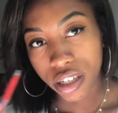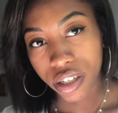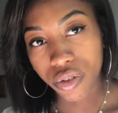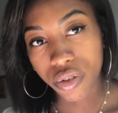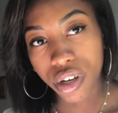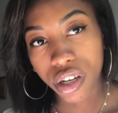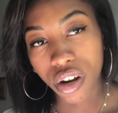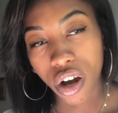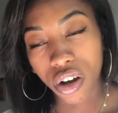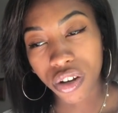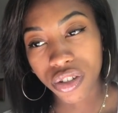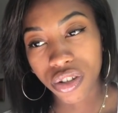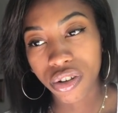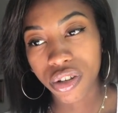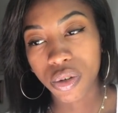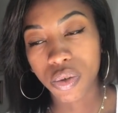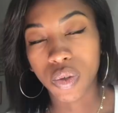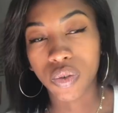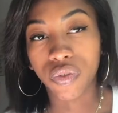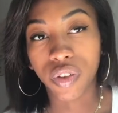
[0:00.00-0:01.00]
you can also
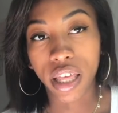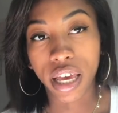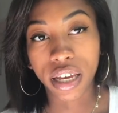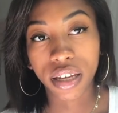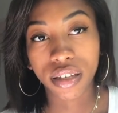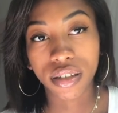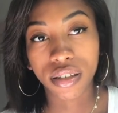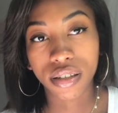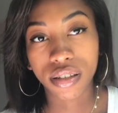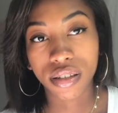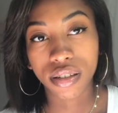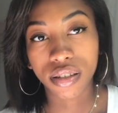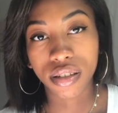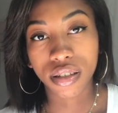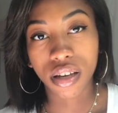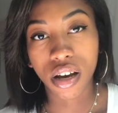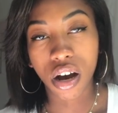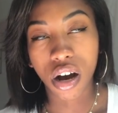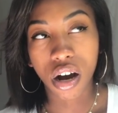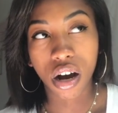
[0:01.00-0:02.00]
use Flex
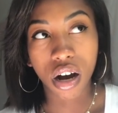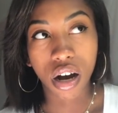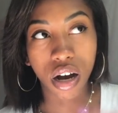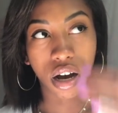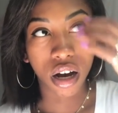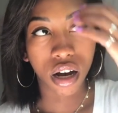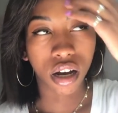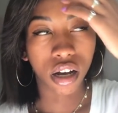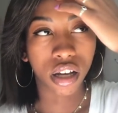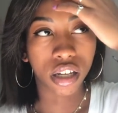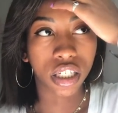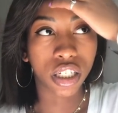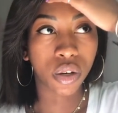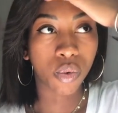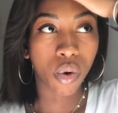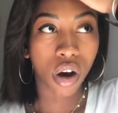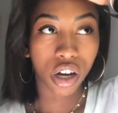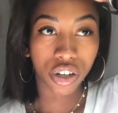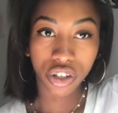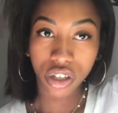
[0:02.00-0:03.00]
uh,
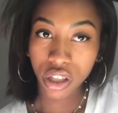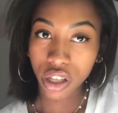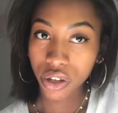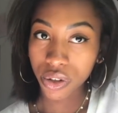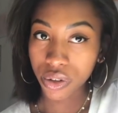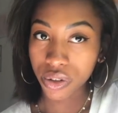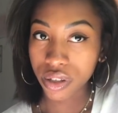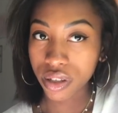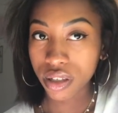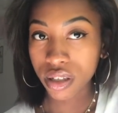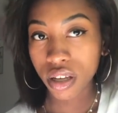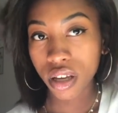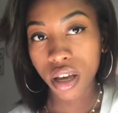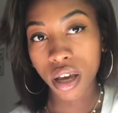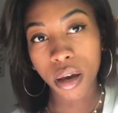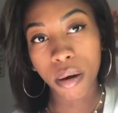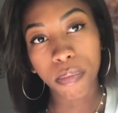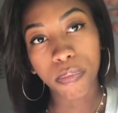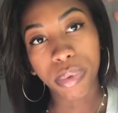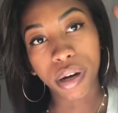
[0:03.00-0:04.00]
to wash clothes,
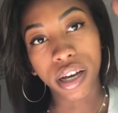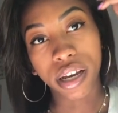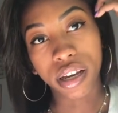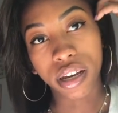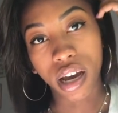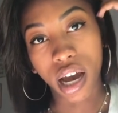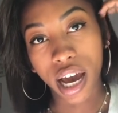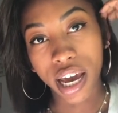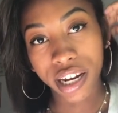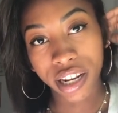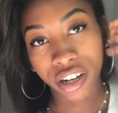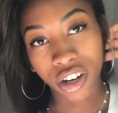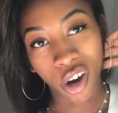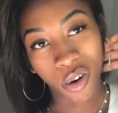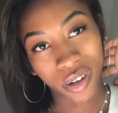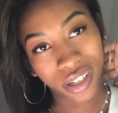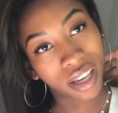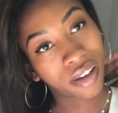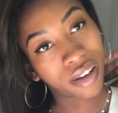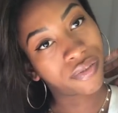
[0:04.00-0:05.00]
but I didn't
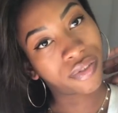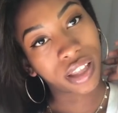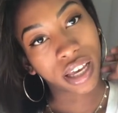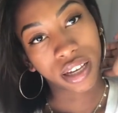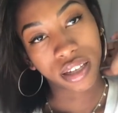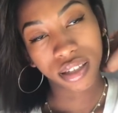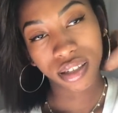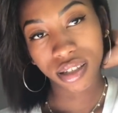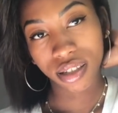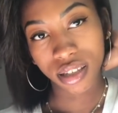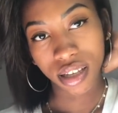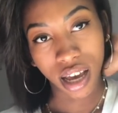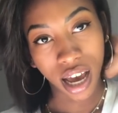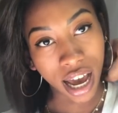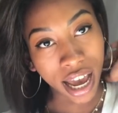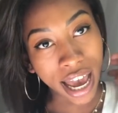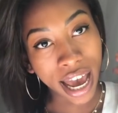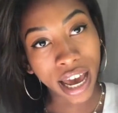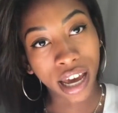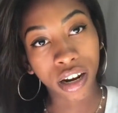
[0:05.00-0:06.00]
always have Flex.
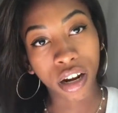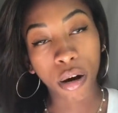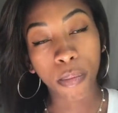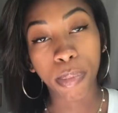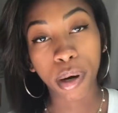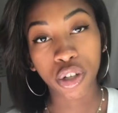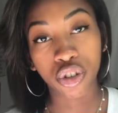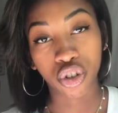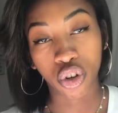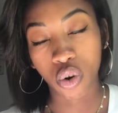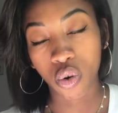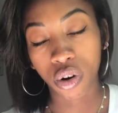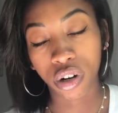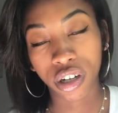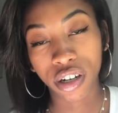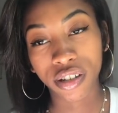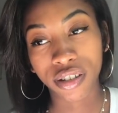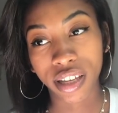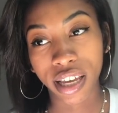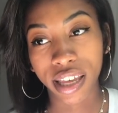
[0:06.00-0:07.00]
I had a bunch of
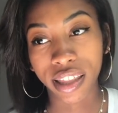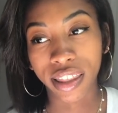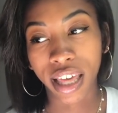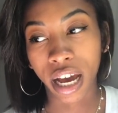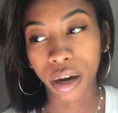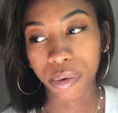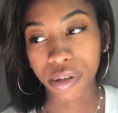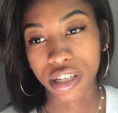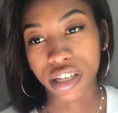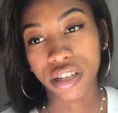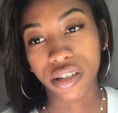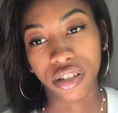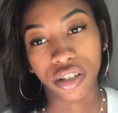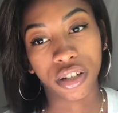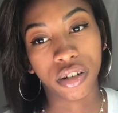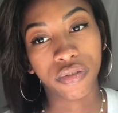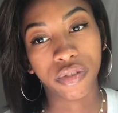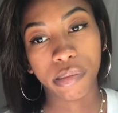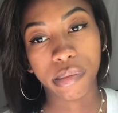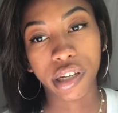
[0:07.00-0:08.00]
quarters, and that was
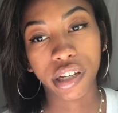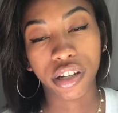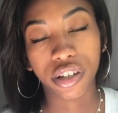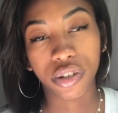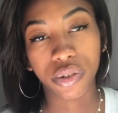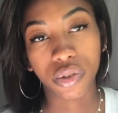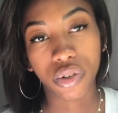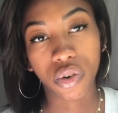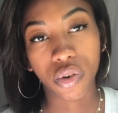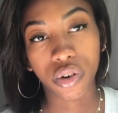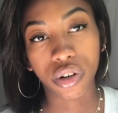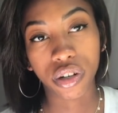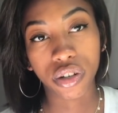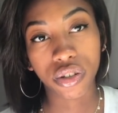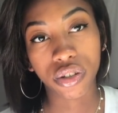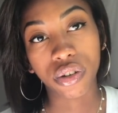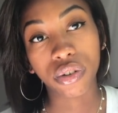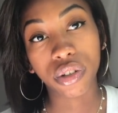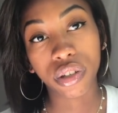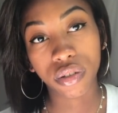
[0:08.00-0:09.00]
easier for me to use
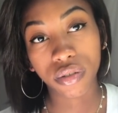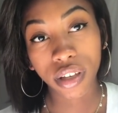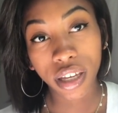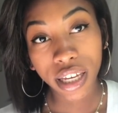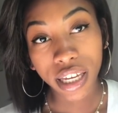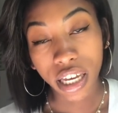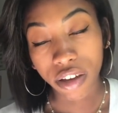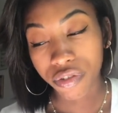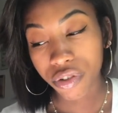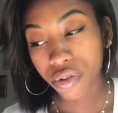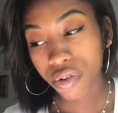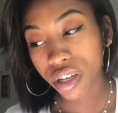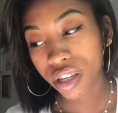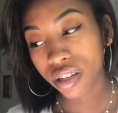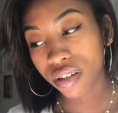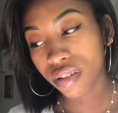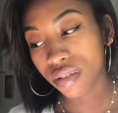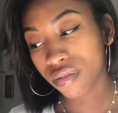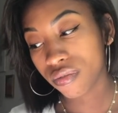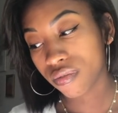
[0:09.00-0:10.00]
quarters. So if you
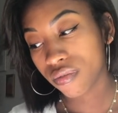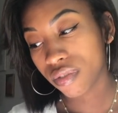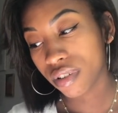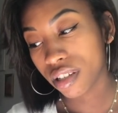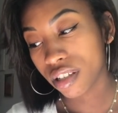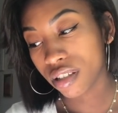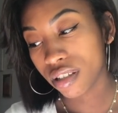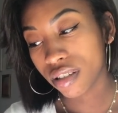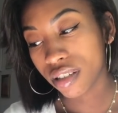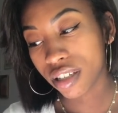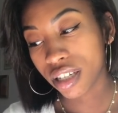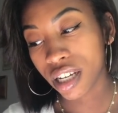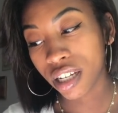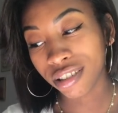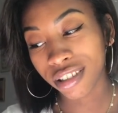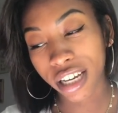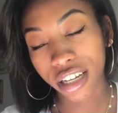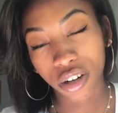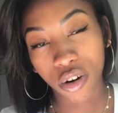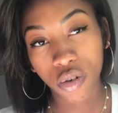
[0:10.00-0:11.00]
can
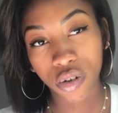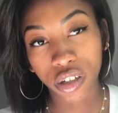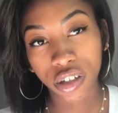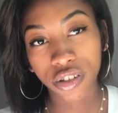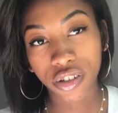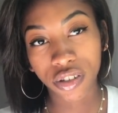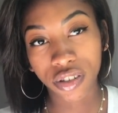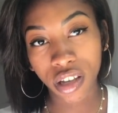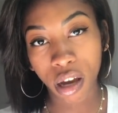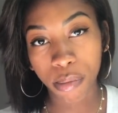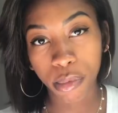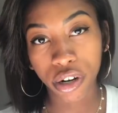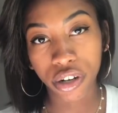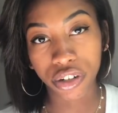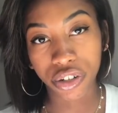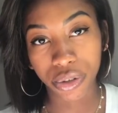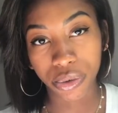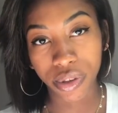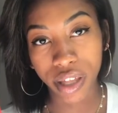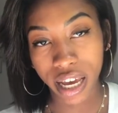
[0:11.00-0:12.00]
collect quarters this summer,
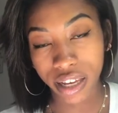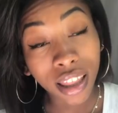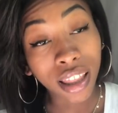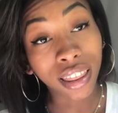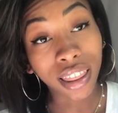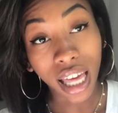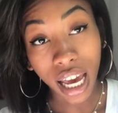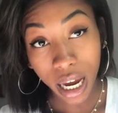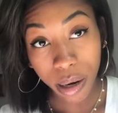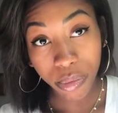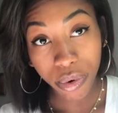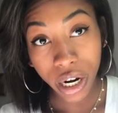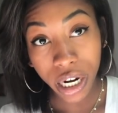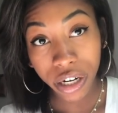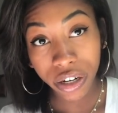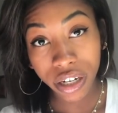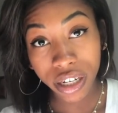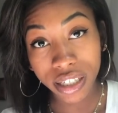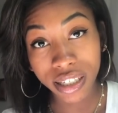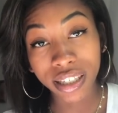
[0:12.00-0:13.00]
do that. The
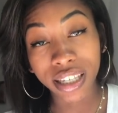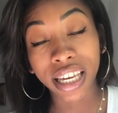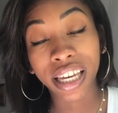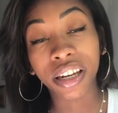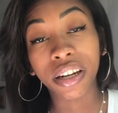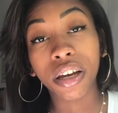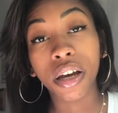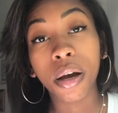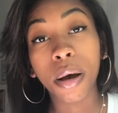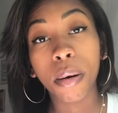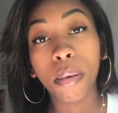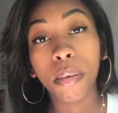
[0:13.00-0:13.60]
libraries get